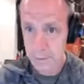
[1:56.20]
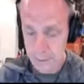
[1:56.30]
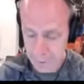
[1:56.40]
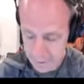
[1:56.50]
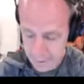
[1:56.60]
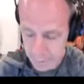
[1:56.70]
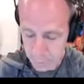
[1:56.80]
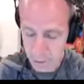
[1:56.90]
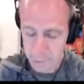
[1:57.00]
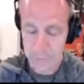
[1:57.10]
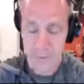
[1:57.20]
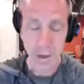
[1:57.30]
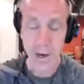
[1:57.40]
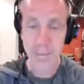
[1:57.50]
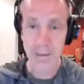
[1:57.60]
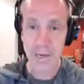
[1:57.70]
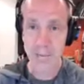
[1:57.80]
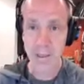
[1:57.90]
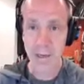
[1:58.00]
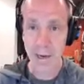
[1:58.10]
And then you
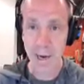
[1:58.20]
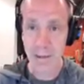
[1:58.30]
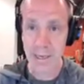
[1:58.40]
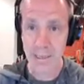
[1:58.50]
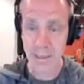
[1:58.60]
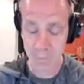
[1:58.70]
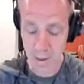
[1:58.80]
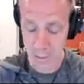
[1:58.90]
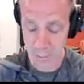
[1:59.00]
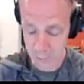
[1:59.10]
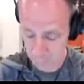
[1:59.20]
oftentimes hear a combination of both.